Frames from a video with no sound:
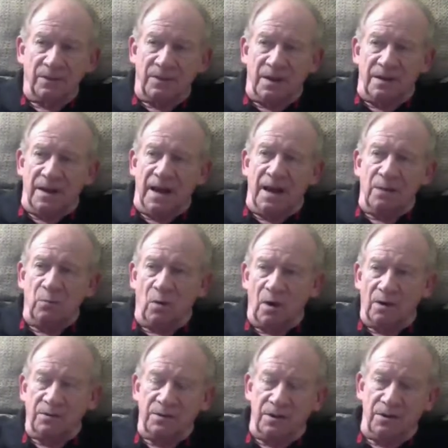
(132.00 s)
The dad
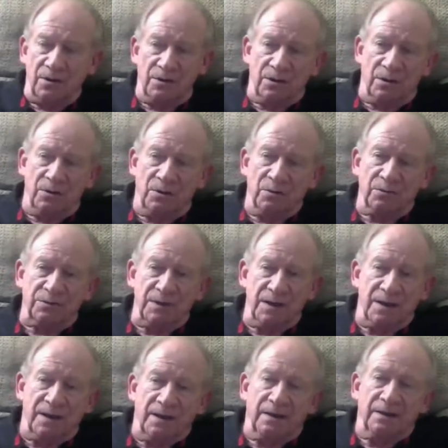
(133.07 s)
walks in on the whole
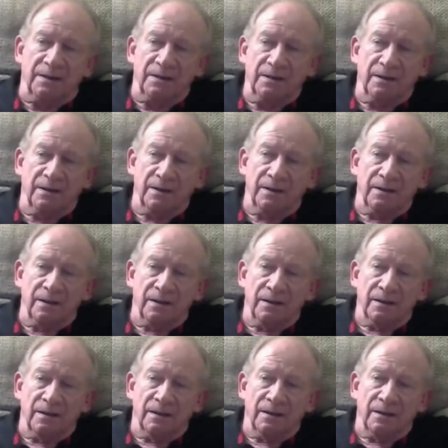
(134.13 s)
thing.
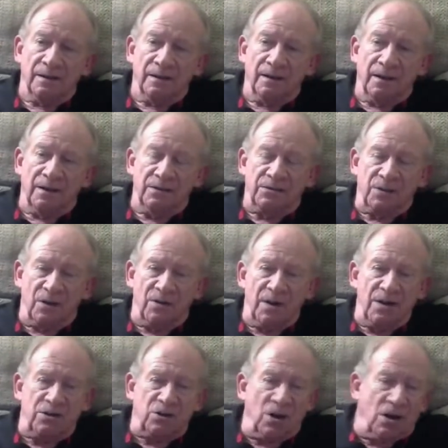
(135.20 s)
And so
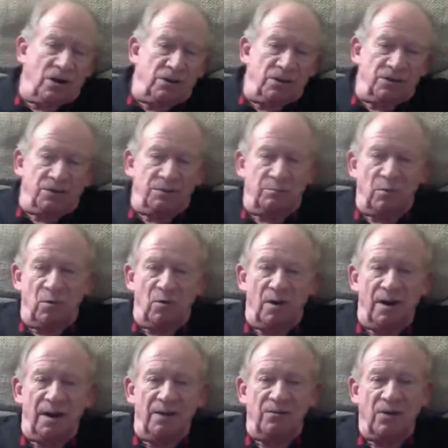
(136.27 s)
he charges the
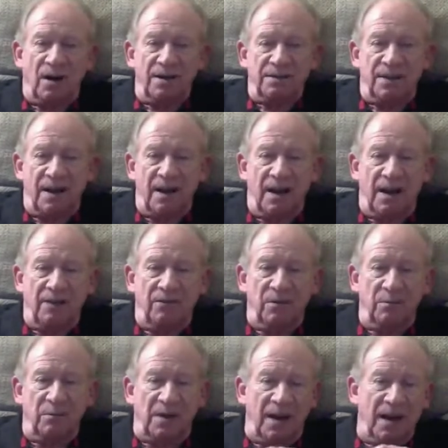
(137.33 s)
boy and tries to have
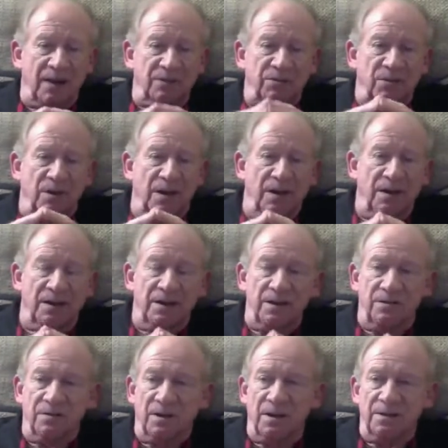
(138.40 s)
him castrated. He
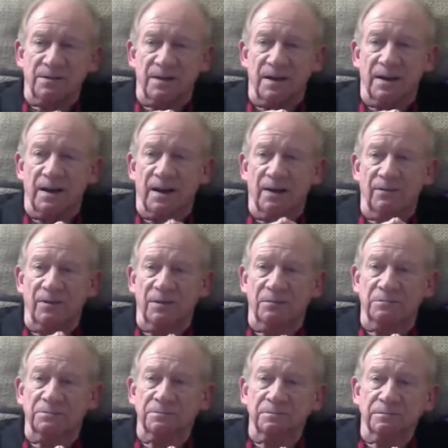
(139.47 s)
tries to have him.